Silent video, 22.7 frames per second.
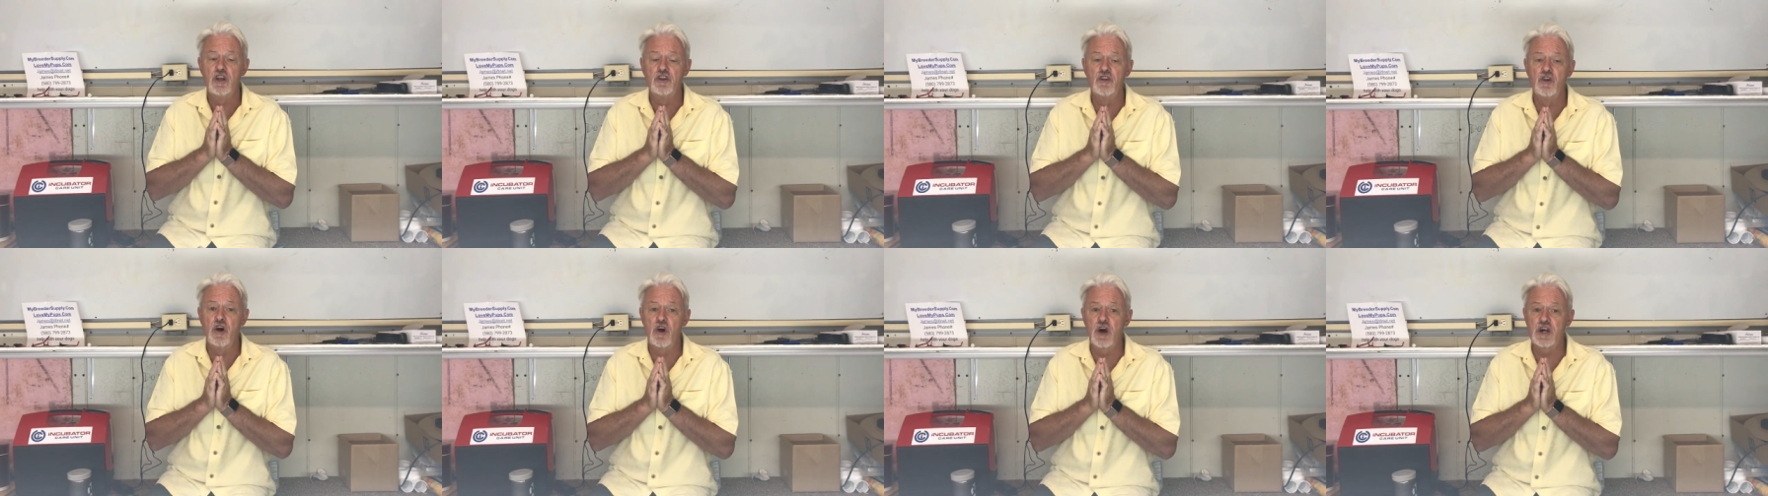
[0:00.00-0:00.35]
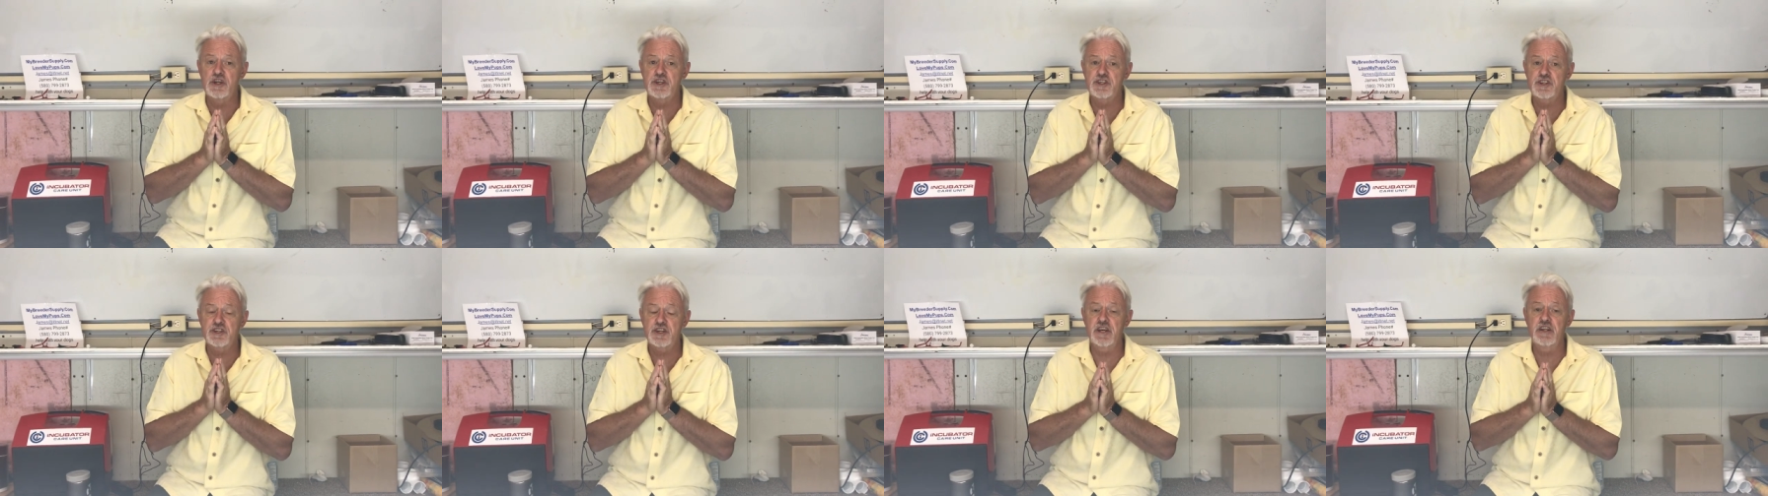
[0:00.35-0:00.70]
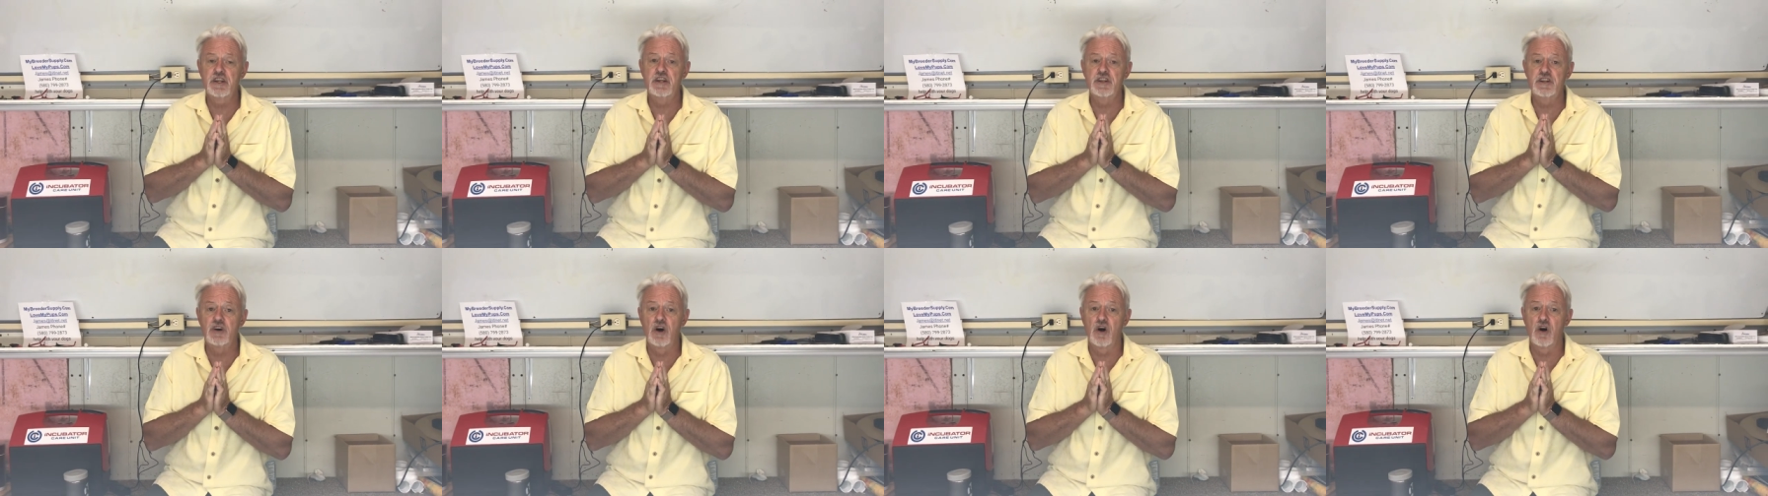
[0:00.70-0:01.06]
not a
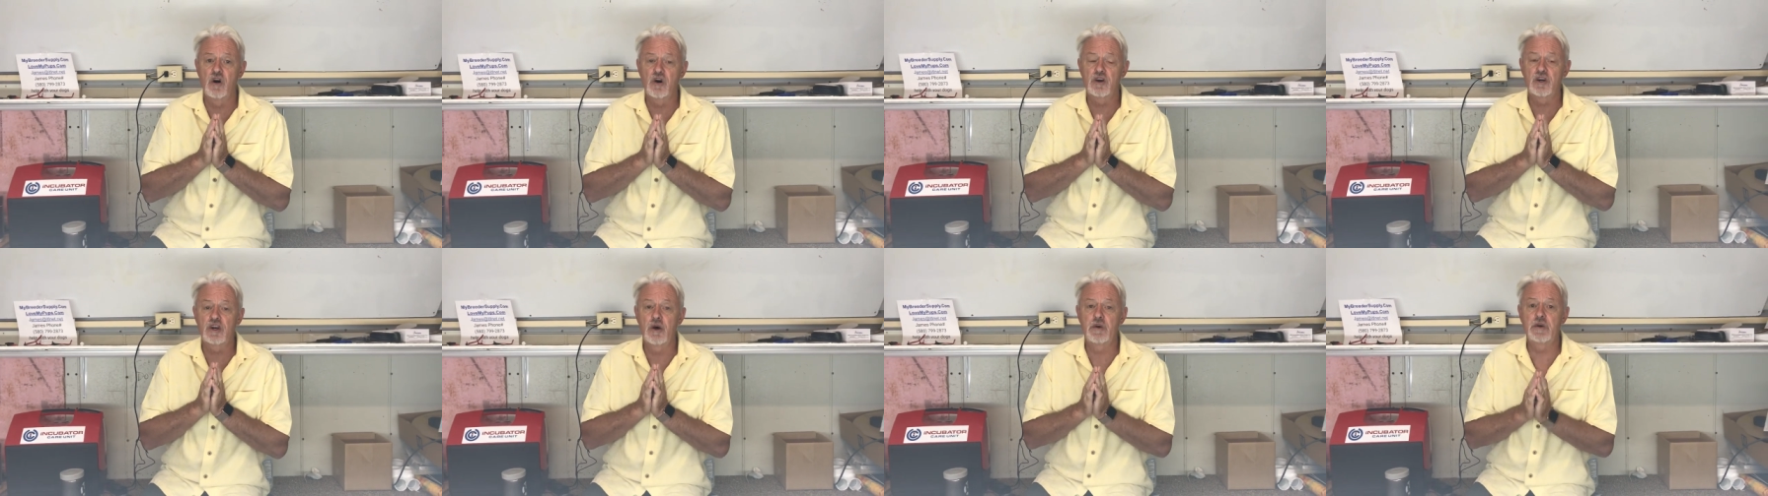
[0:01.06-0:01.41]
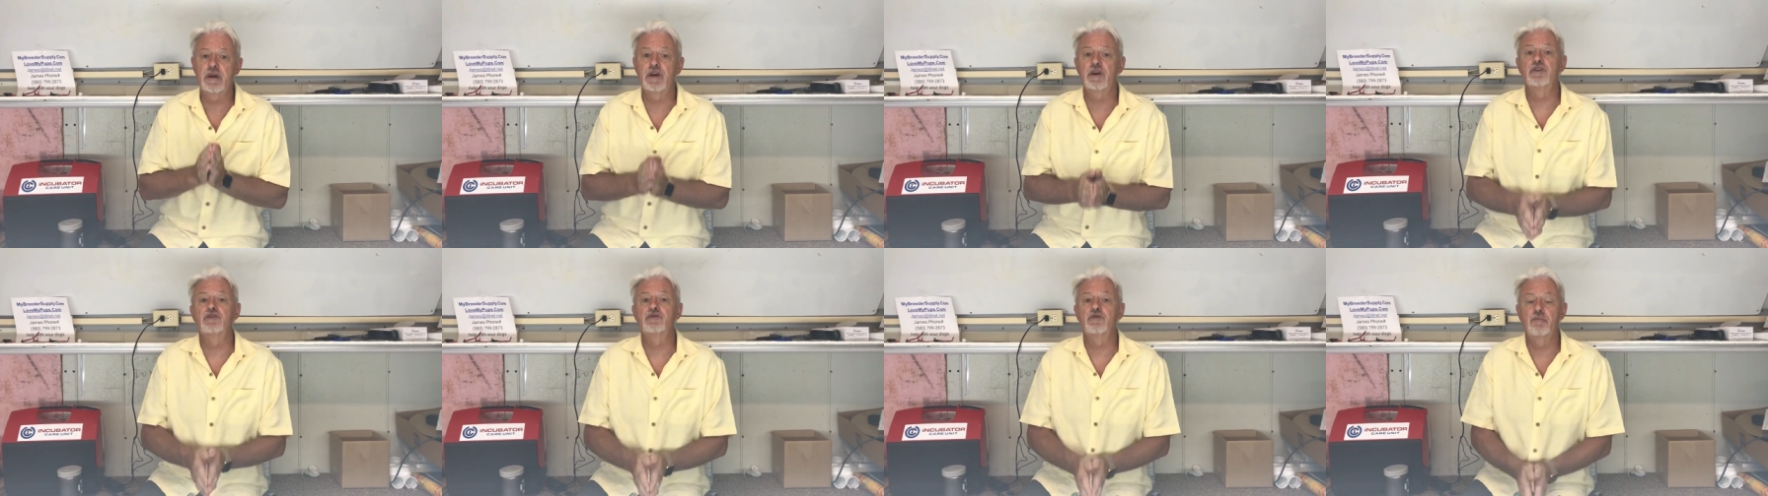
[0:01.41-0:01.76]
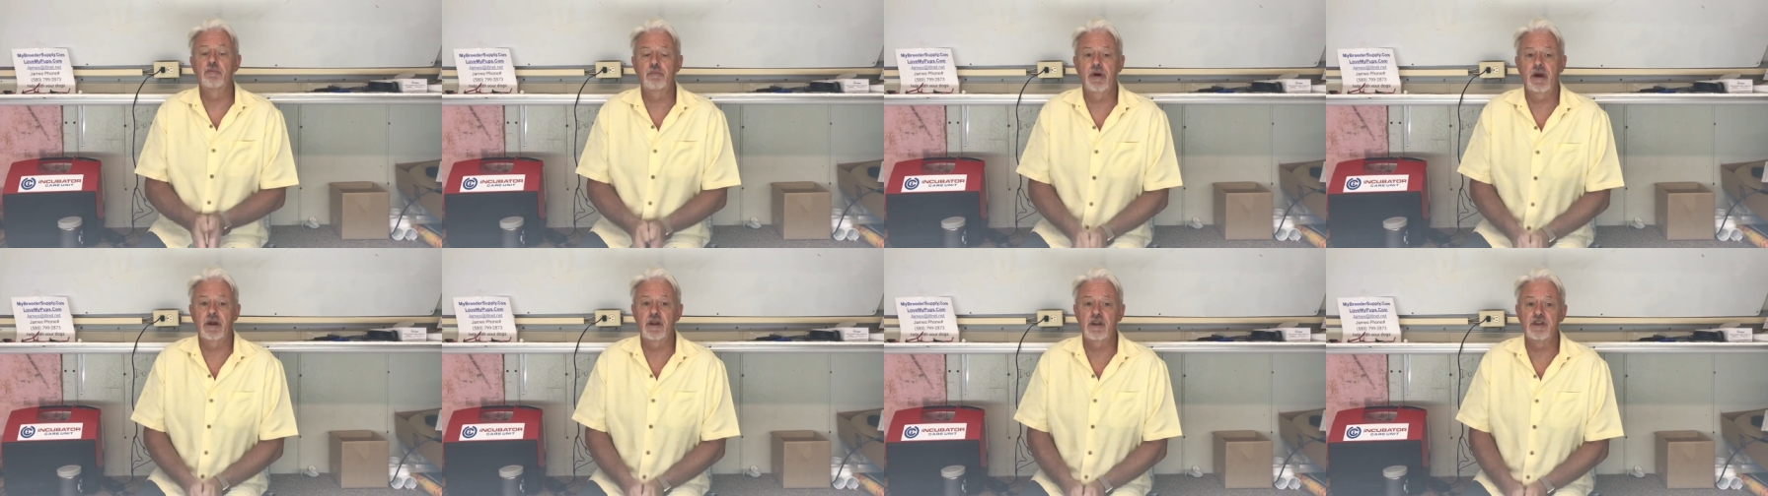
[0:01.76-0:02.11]
skinny dog going into a
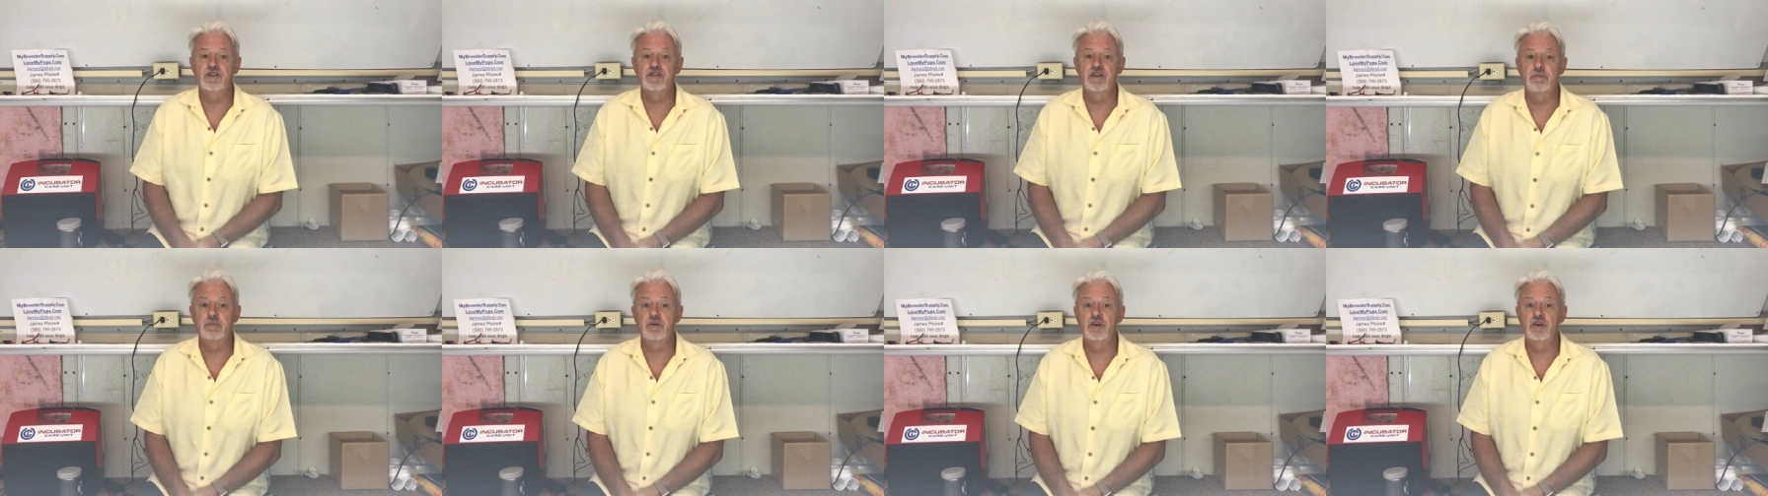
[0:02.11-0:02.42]
pregnancy